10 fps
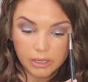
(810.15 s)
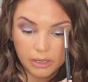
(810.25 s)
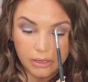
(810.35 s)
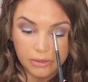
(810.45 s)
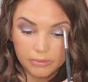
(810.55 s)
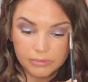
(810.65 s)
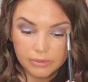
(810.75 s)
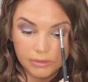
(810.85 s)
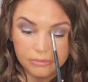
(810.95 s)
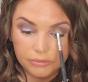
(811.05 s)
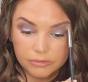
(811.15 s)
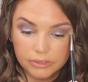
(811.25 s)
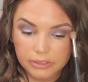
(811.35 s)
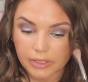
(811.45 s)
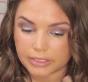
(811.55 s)
I would
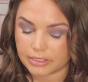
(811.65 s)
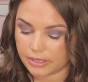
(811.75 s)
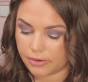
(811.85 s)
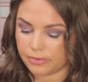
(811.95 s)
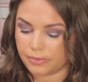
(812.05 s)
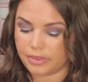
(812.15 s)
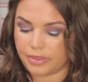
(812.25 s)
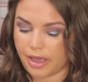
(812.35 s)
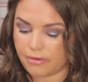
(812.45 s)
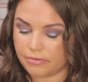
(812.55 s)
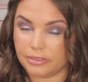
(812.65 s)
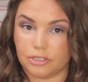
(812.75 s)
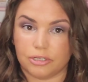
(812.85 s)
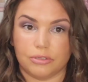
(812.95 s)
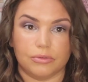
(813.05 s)
really like to go in with that one
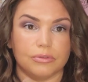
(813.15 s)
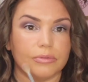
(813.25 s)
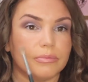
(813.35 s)
too.